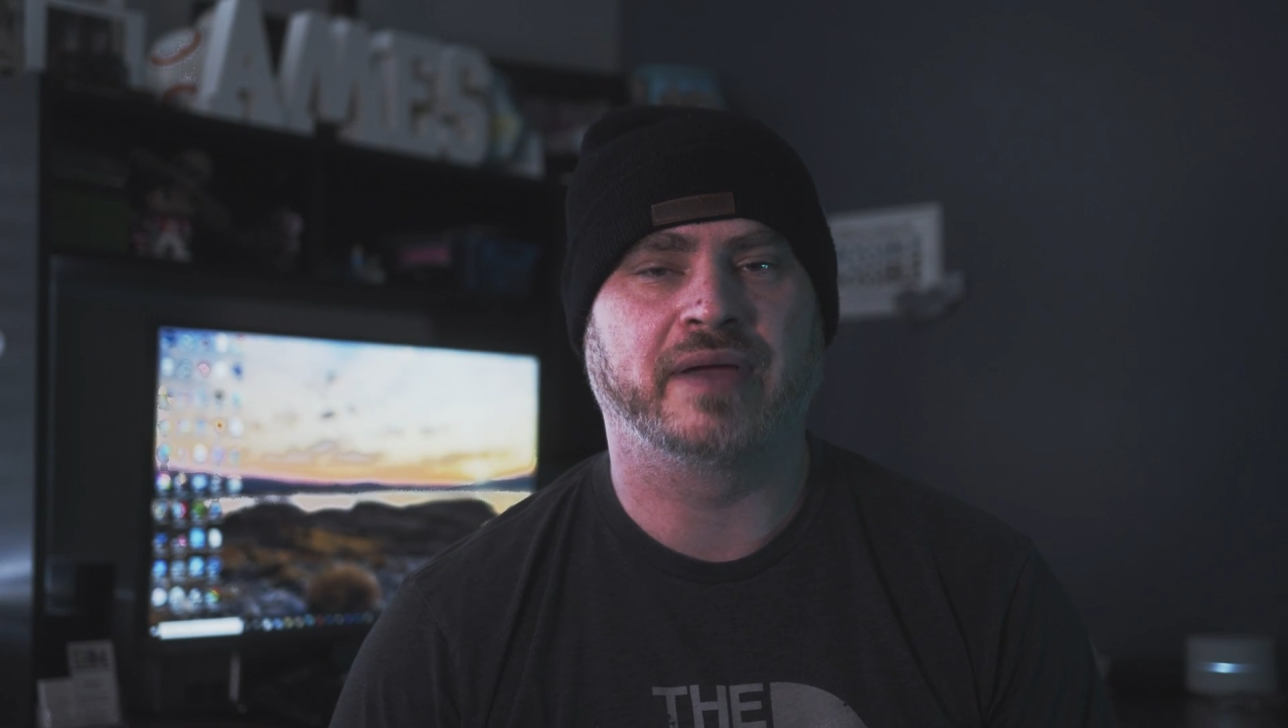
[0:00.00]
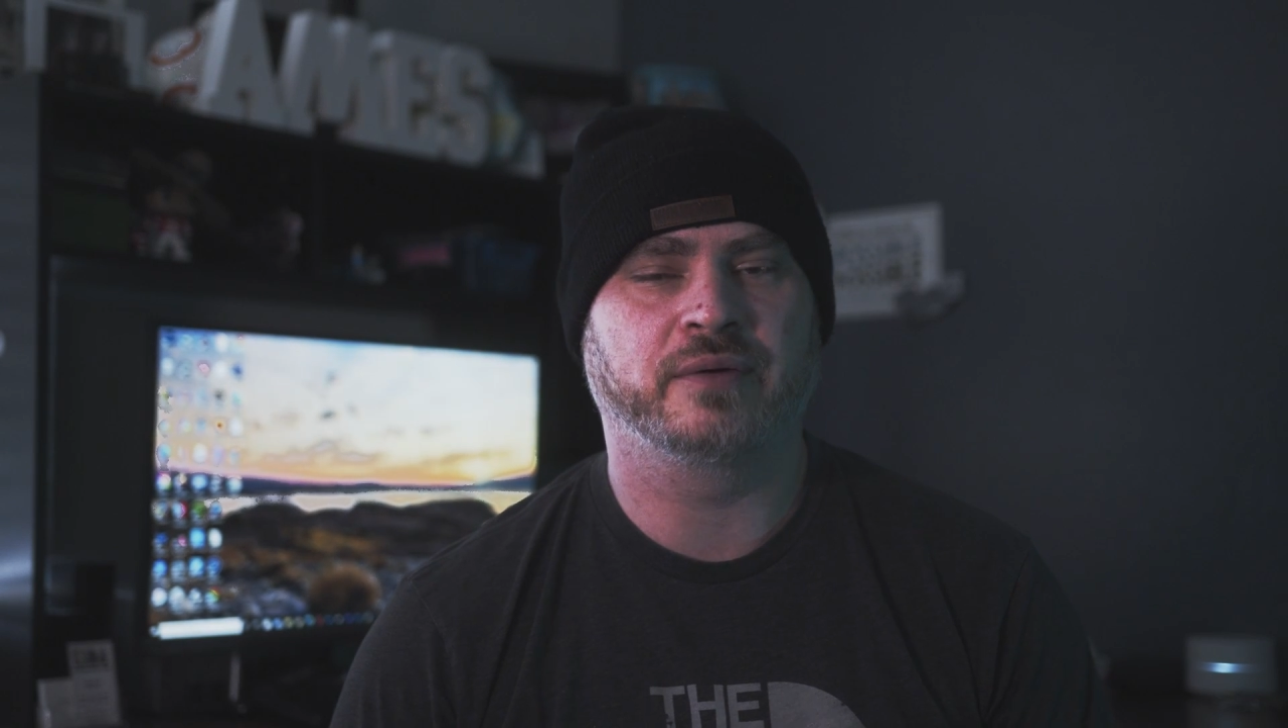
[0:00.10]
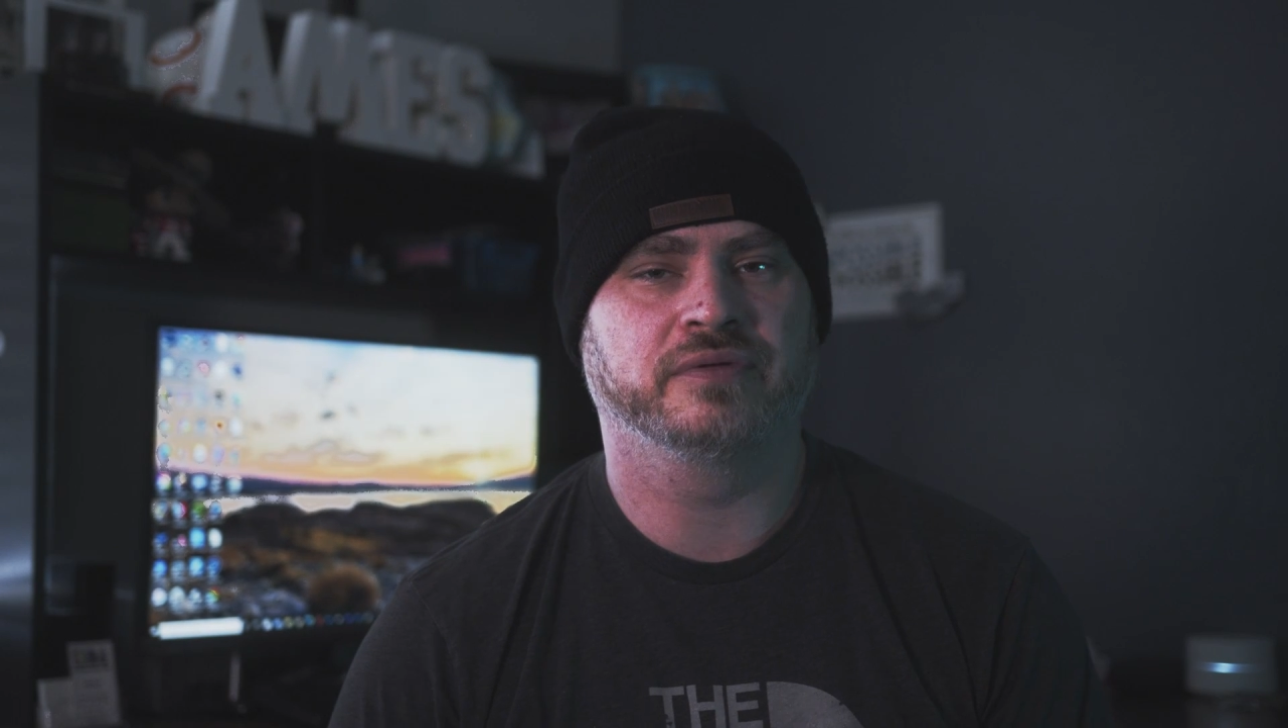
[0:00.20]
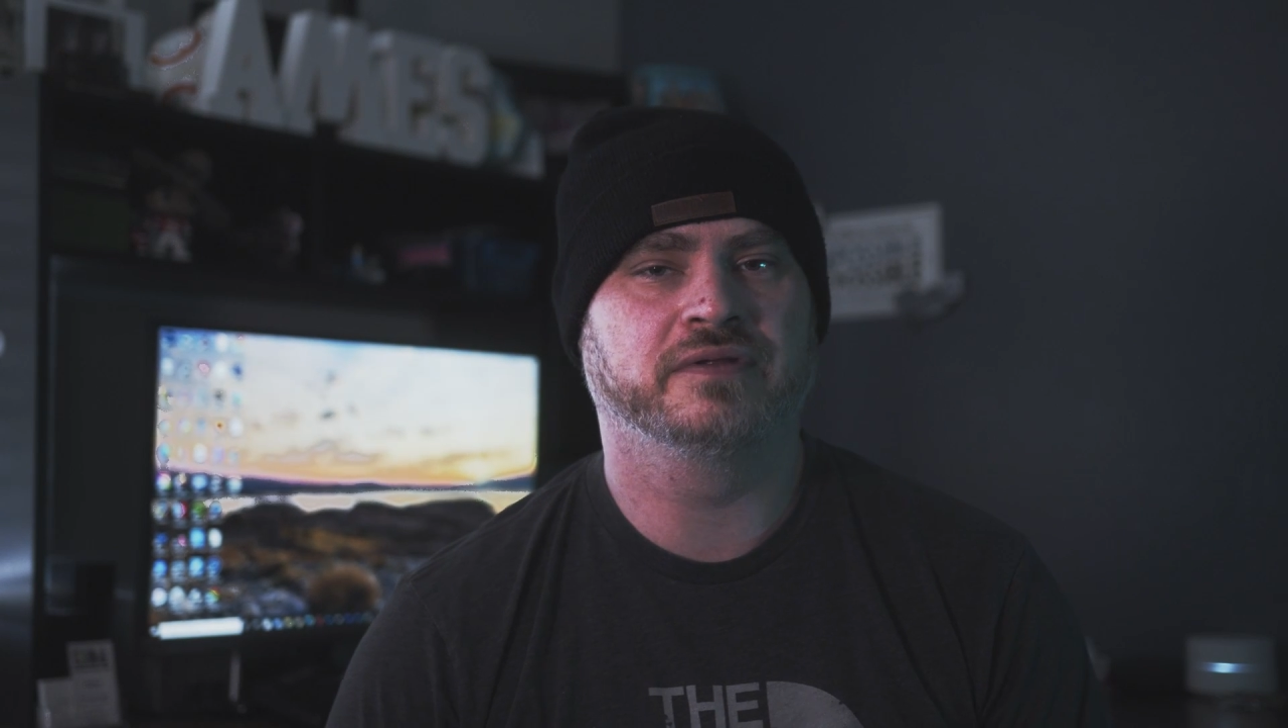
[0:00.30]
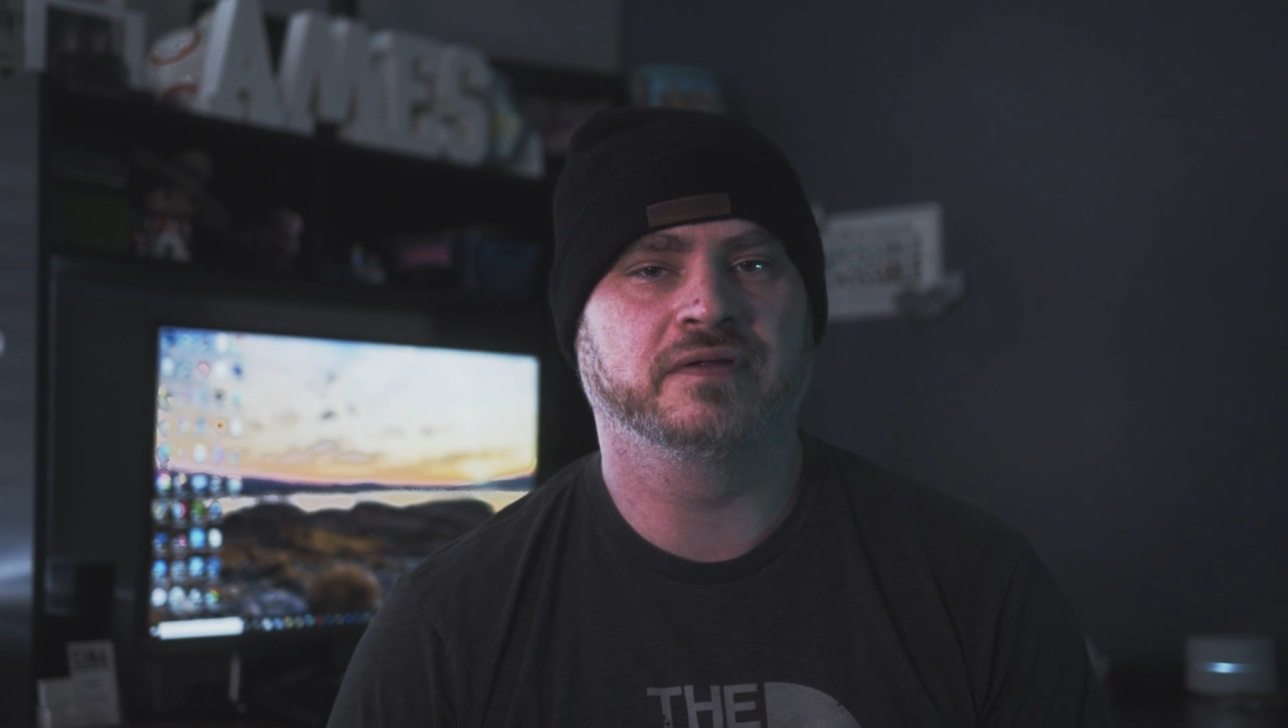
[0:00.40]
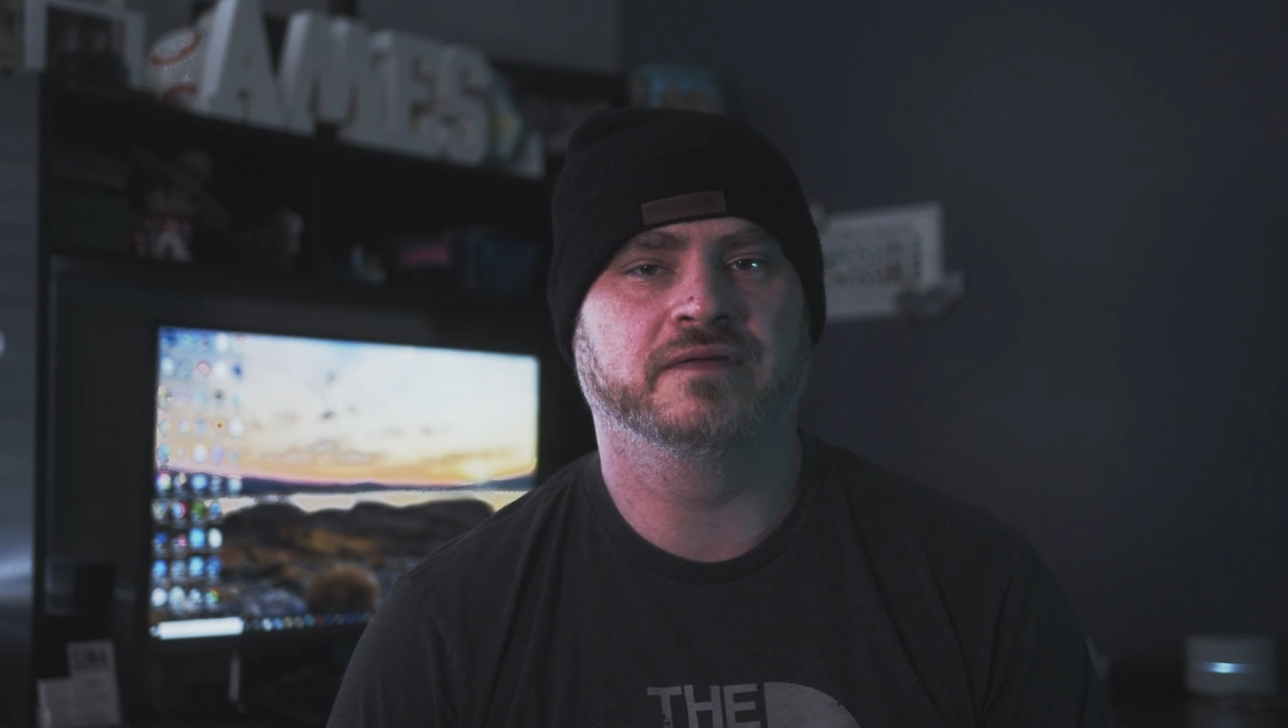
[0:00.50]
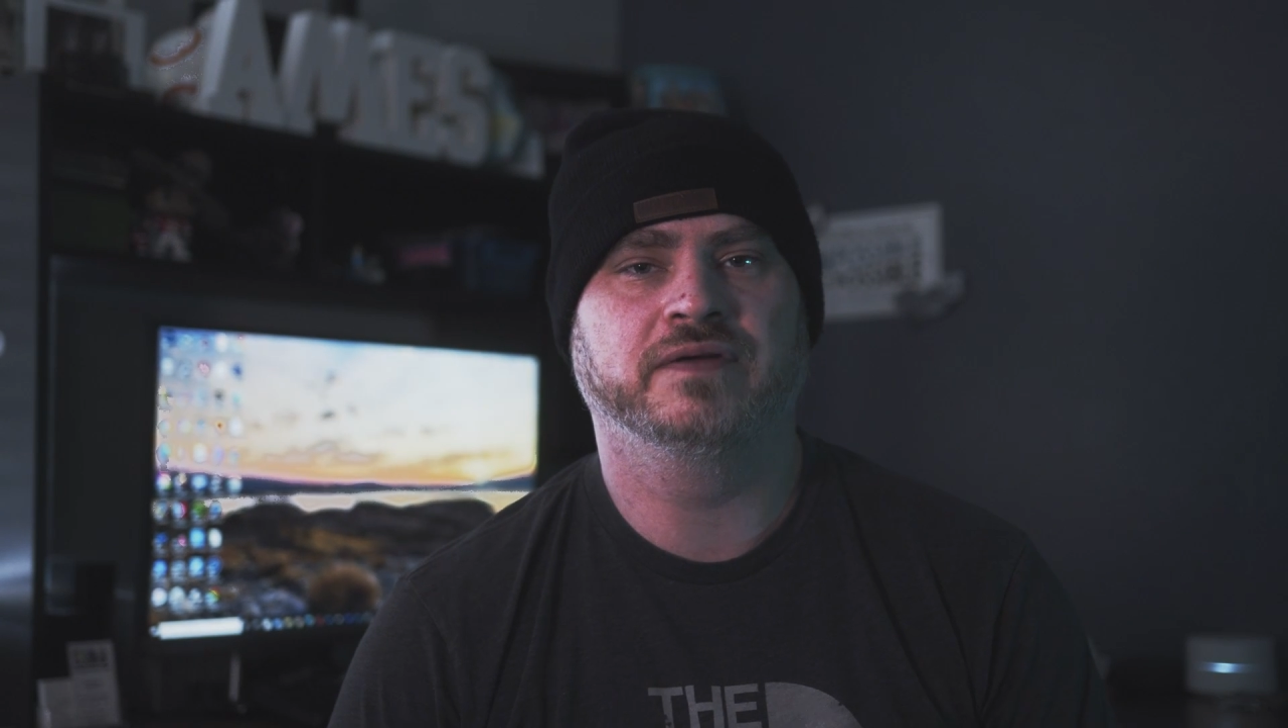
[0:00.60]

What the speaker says: Back with another